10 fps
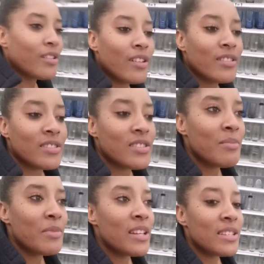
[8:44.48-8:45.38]
time it took longer
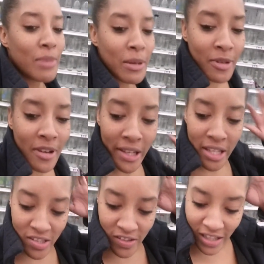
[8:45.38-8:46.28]
than 10 minutes. Maybe
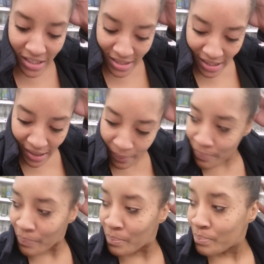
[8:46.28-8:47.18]
we'll have you next
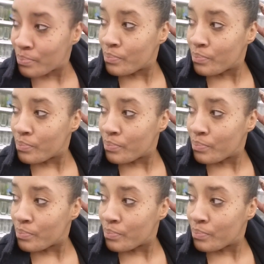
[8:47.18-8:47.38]
time.